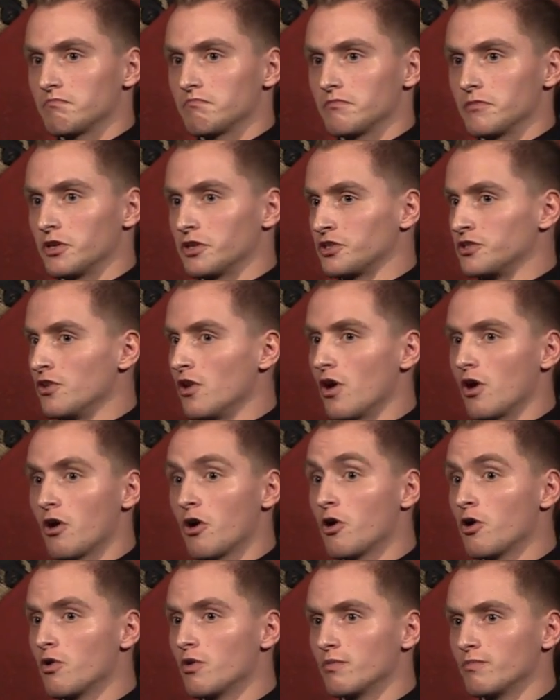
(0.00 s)
there's
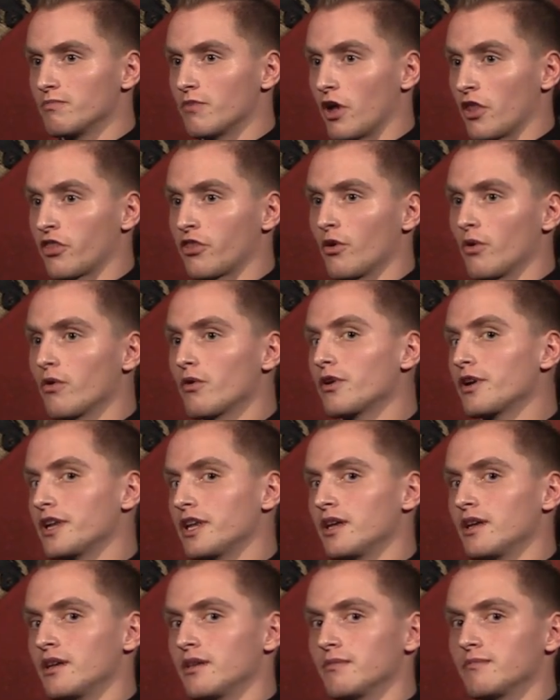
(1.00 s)
no
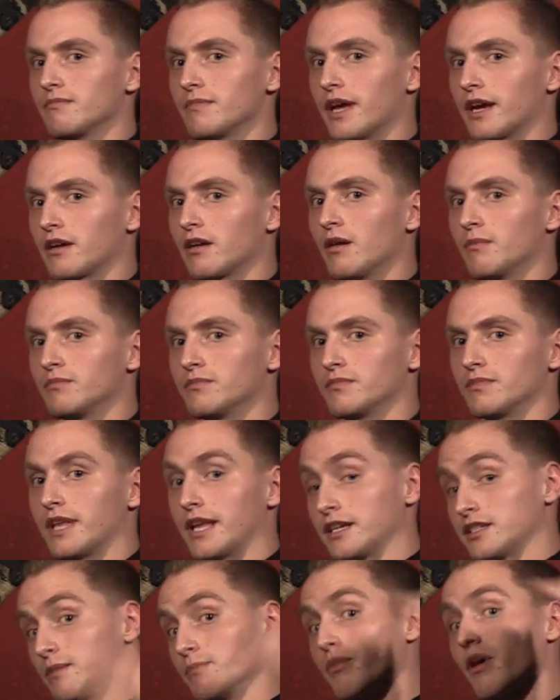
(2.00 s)
authority
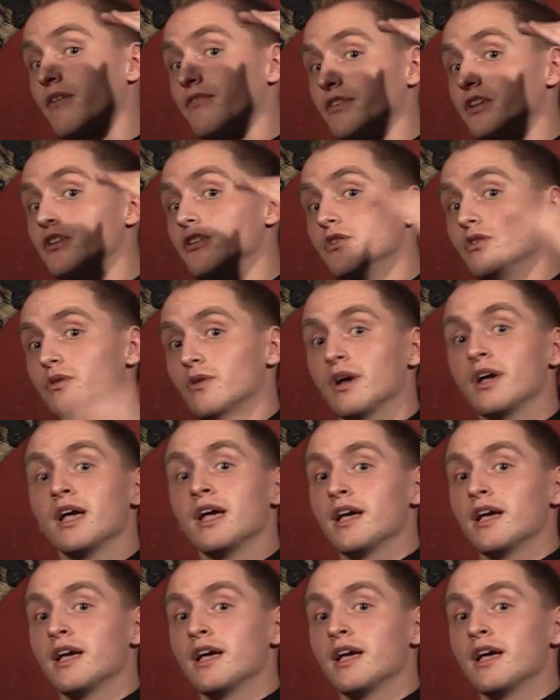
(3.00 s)
that's above you